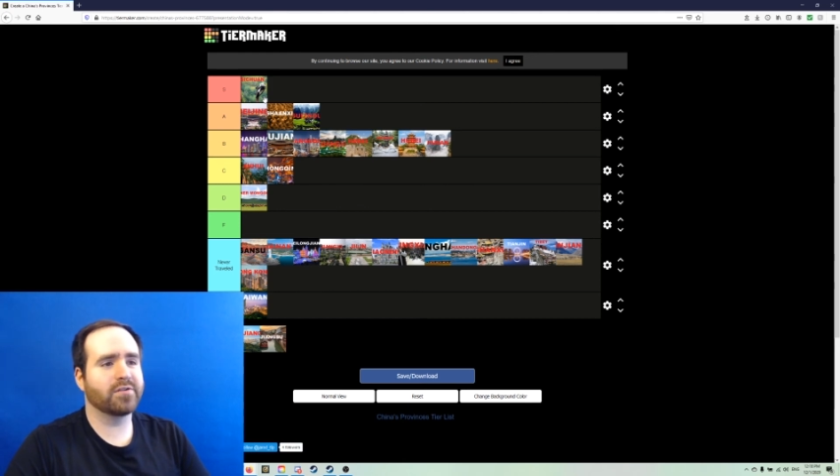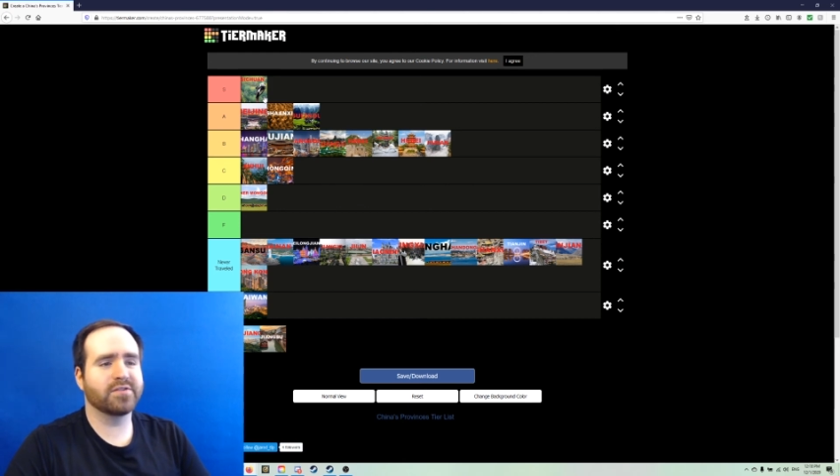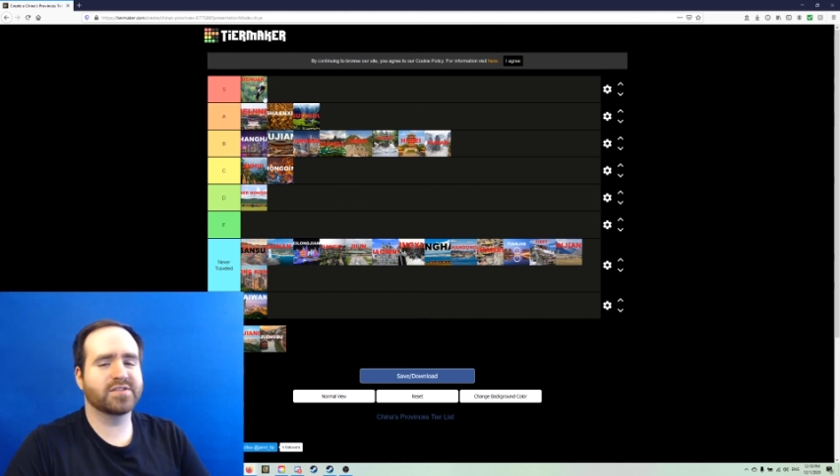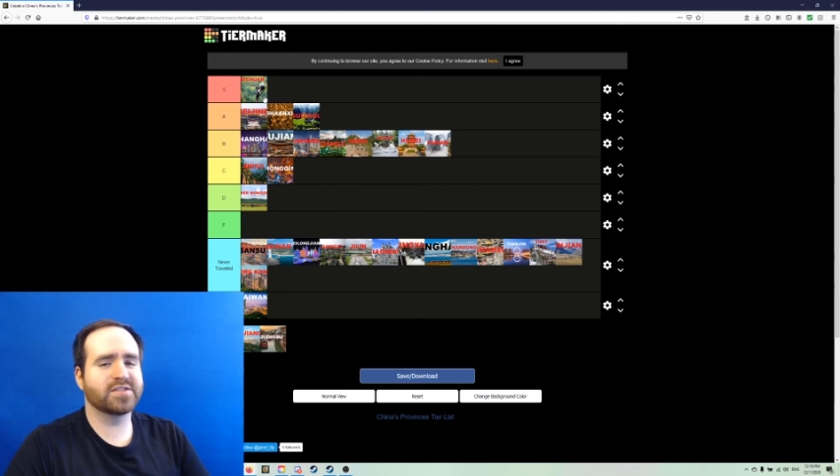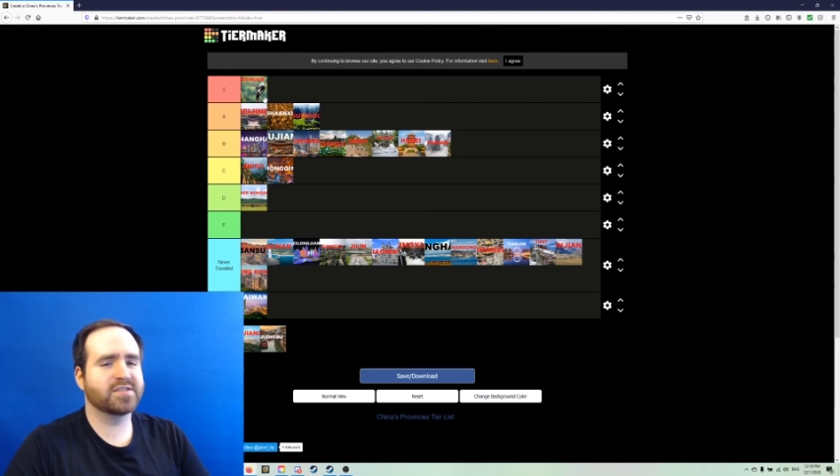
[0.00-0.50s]

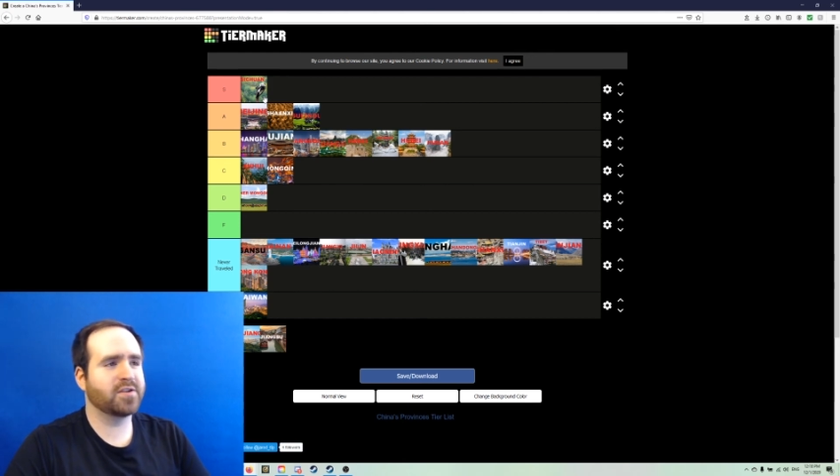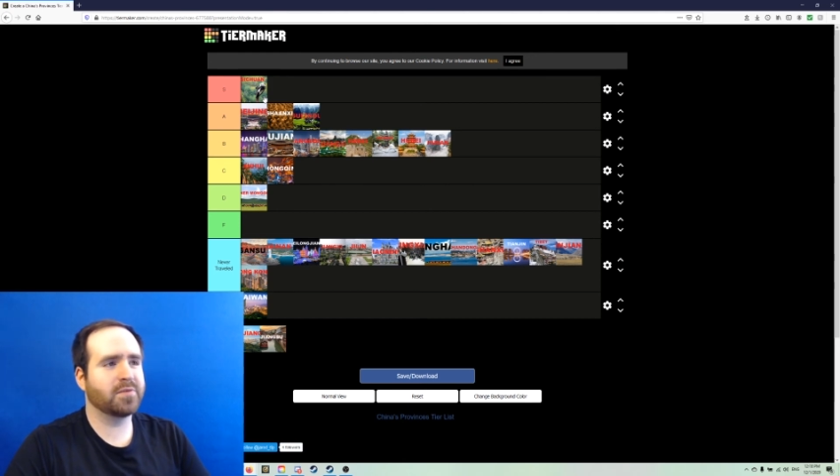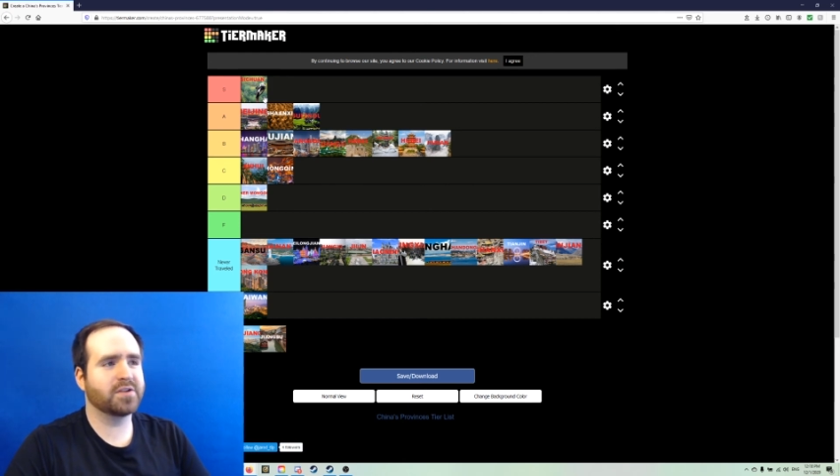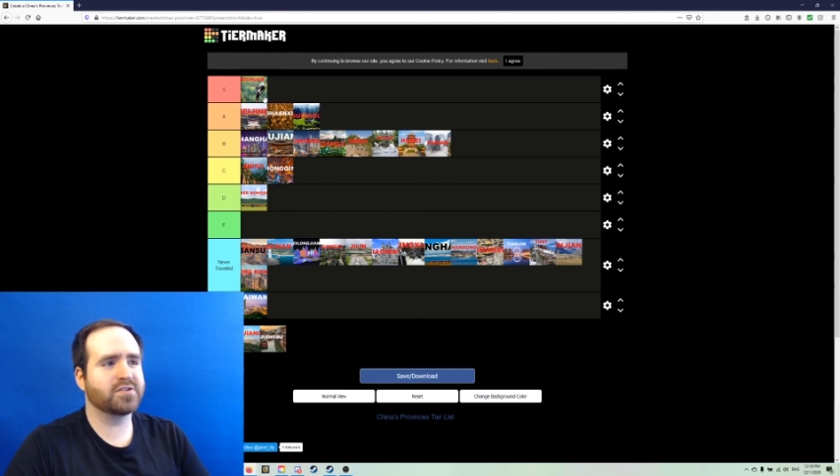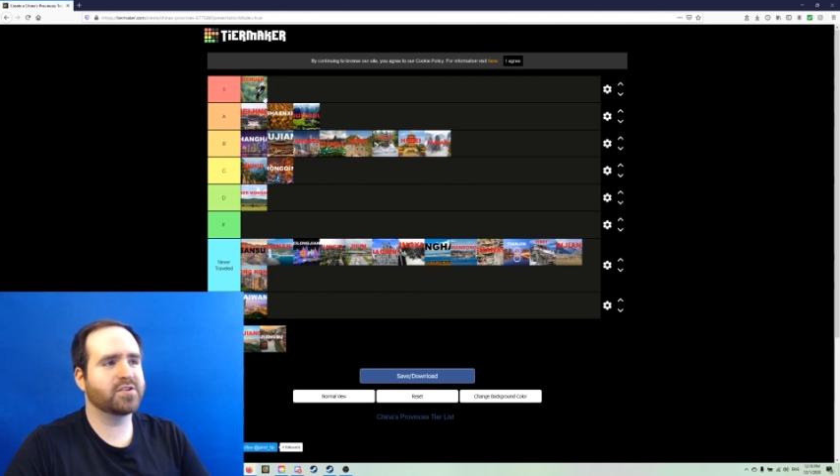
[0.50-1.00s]
There's so
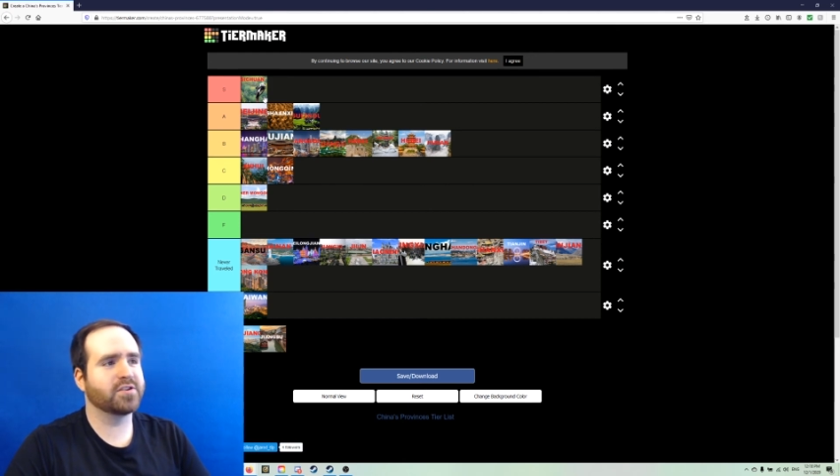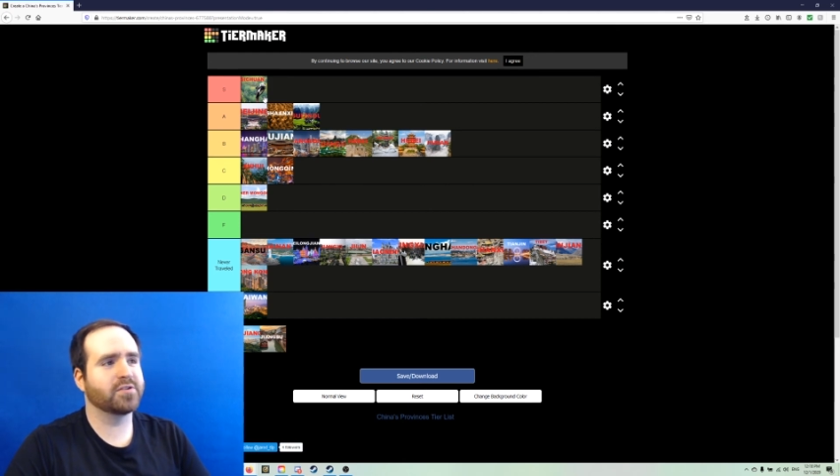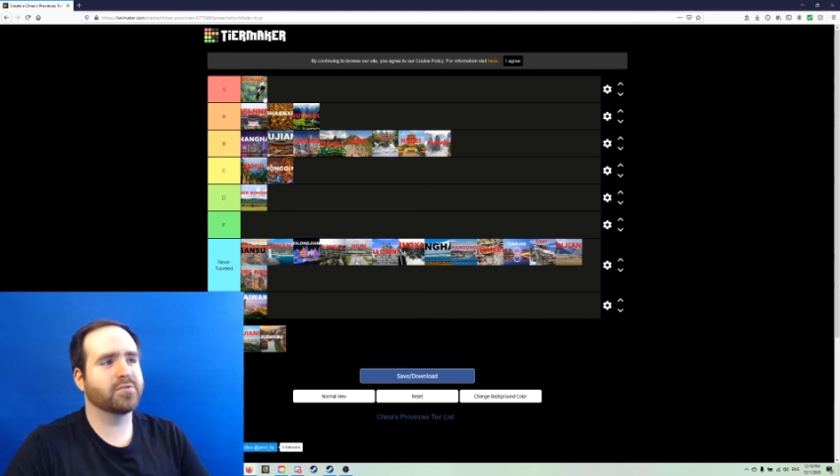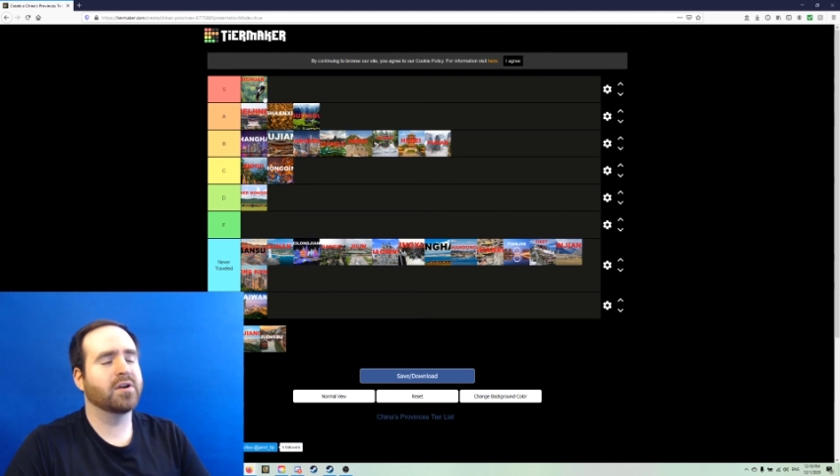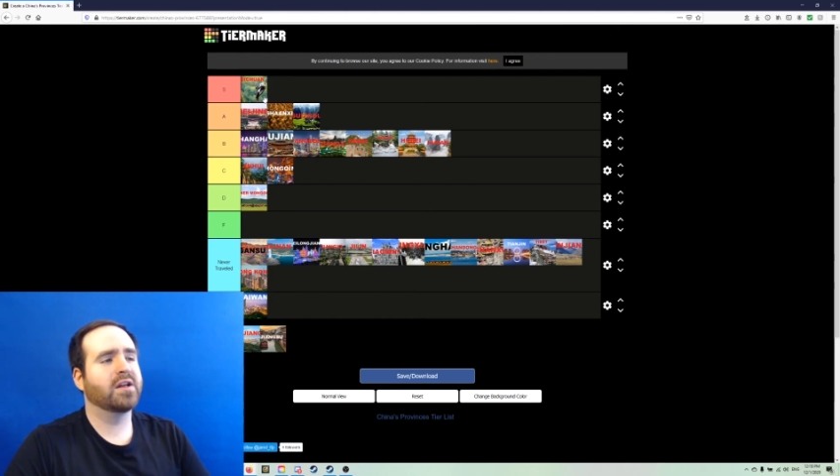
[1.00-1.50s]
much to
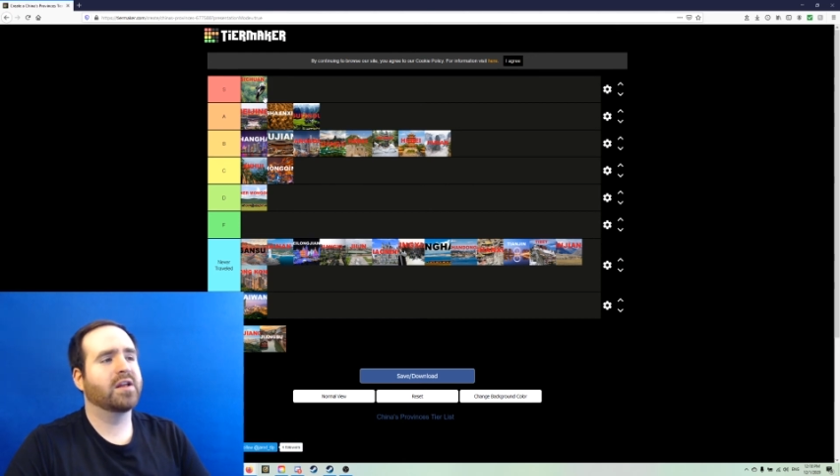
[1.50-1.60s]
do.